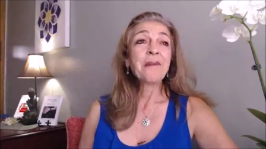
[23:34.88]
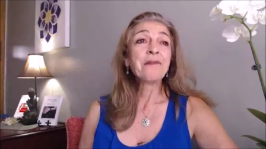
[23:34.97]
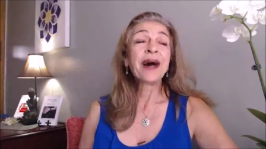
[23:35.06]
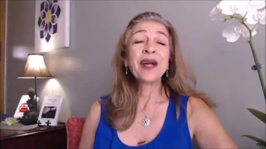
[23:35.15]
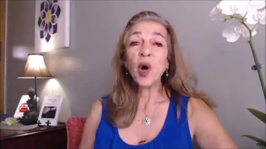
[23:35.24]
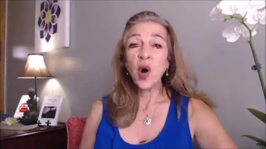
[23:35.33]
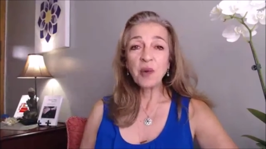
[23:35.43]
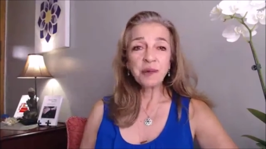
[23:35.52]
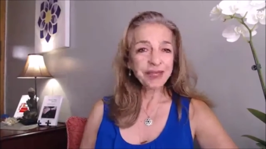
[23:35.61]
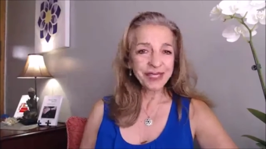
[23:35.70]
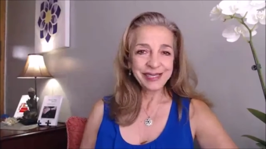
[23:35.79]
by all
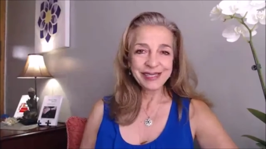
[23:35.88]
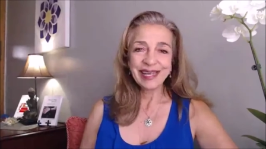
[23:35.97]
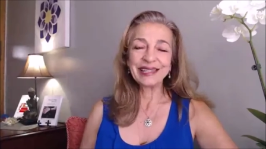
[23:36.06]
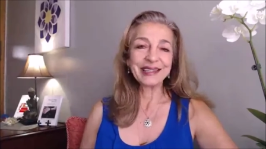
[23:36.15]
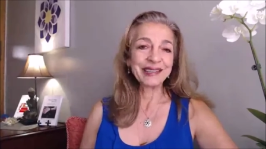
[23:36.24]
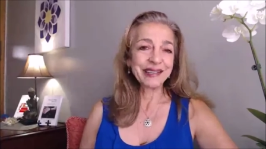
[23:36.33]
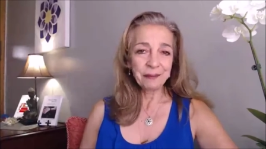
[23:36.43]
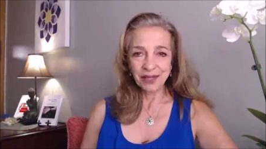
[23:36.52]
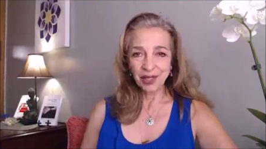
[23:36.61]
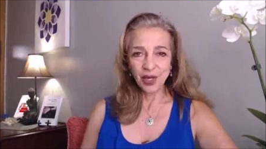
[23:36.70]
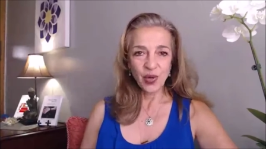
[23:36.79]
means, let
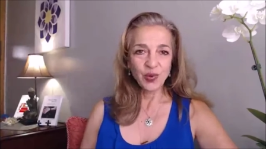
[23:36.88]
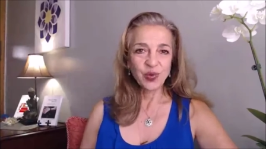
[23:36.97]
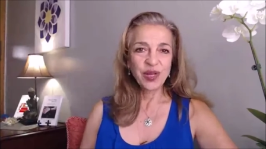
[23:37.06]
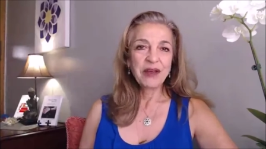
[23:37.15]
me know